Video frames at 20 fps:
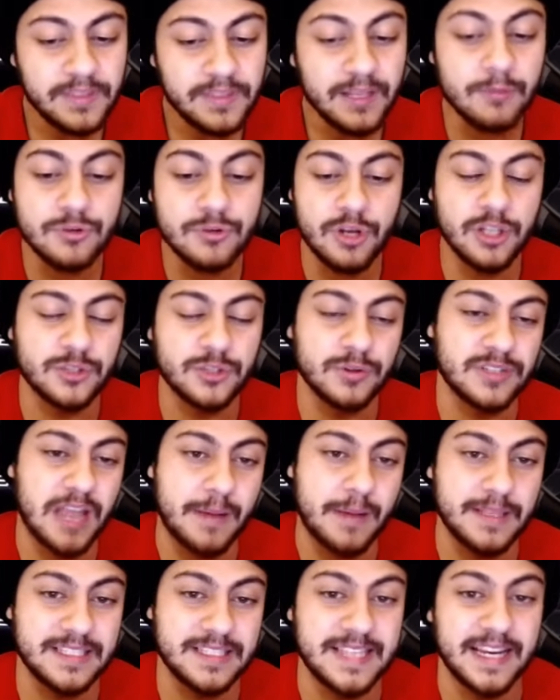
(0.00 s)
It was also a
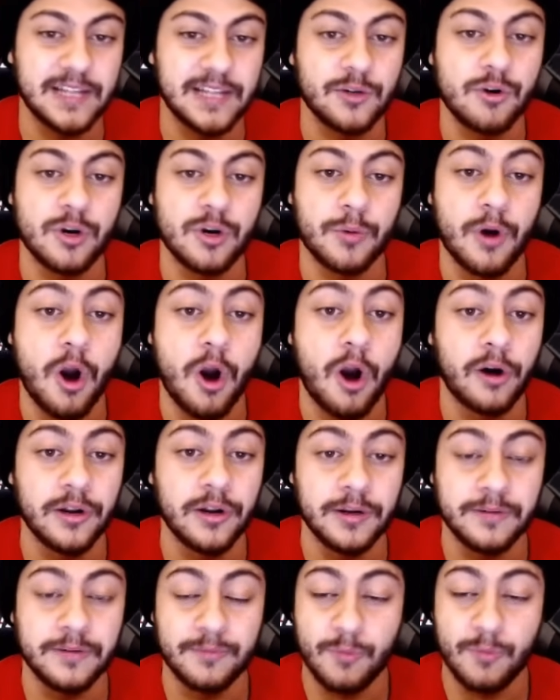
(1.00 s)
time in the second quarter where
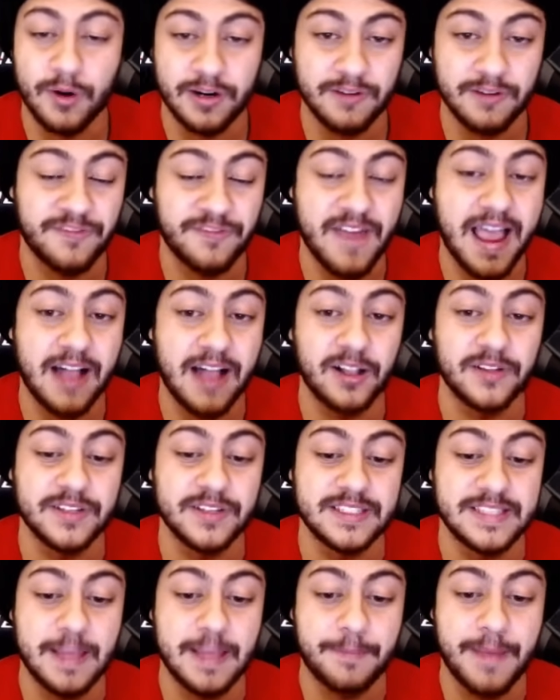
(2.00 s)
Harden wanted to foul on
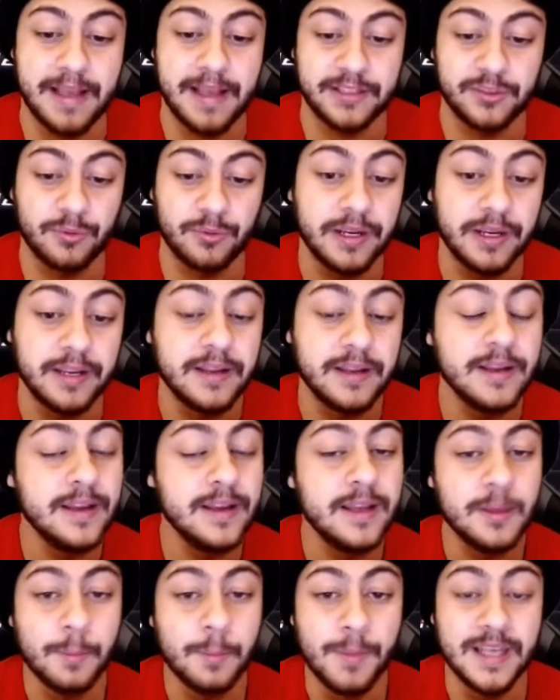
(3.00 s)
the step-back three,
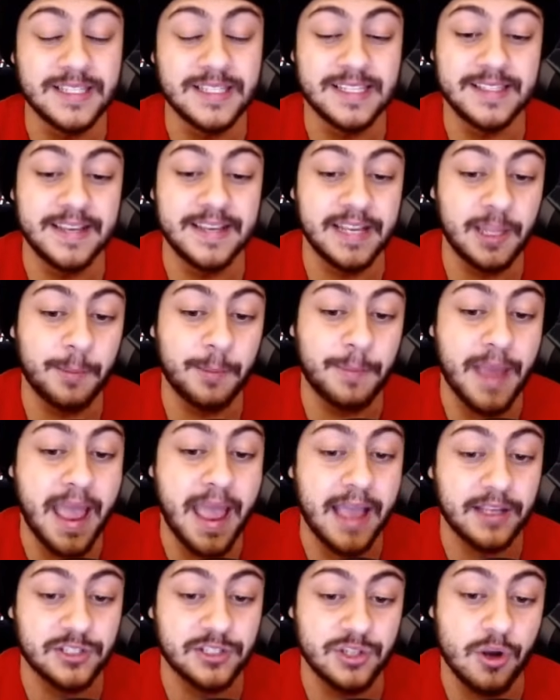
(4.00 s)
missed, and didn't get back.